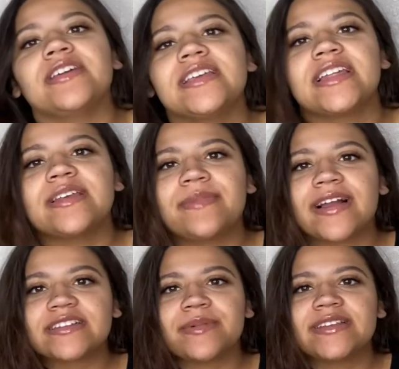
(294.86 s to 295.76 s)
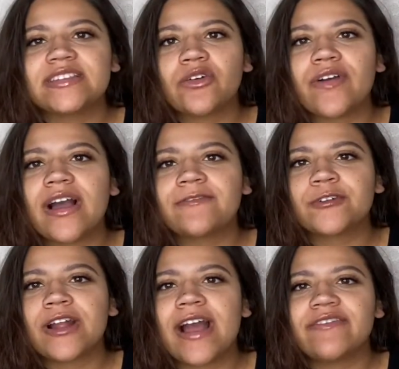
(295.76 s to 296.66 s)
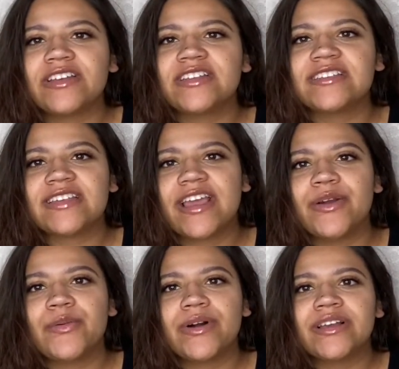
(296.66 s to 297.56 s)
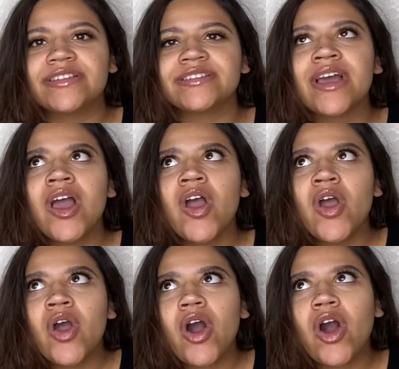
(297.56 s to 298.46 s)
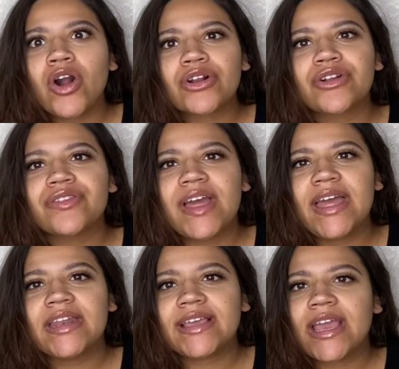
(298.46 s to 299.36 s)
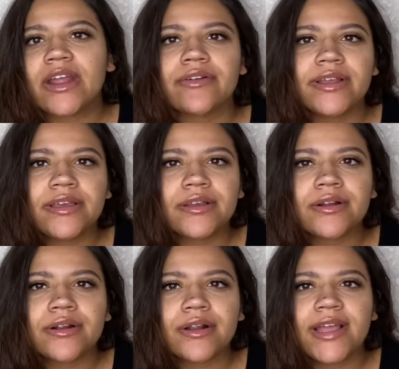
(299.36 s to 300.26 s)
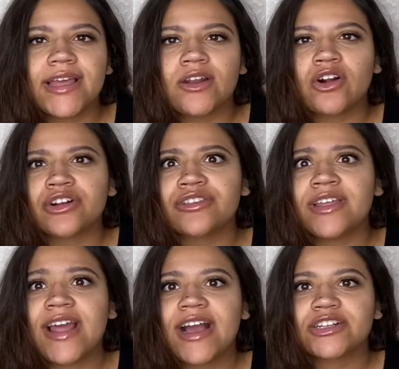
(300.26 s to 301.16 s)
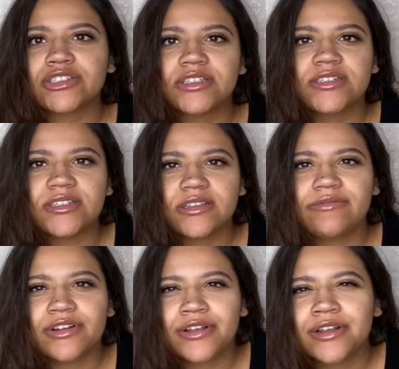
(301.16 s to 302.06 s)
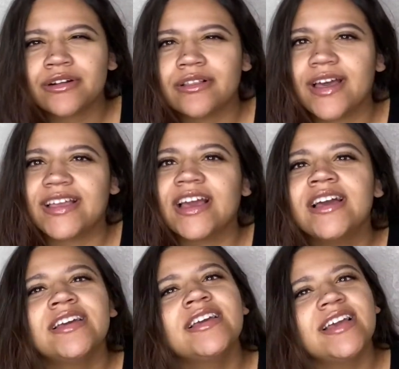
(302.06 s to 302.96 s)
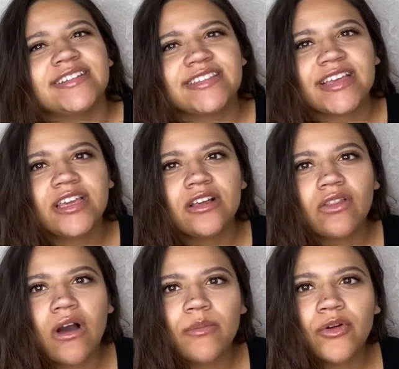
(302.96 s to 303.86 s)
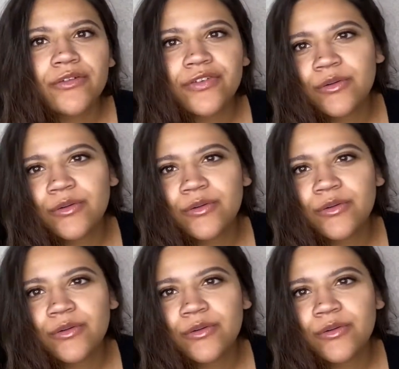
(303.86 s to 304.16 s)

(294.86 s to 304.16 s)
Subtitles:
getting back to myself after having Nisea was harder than carrying her and harder than actually delivering her. Like, it's taking a lot more for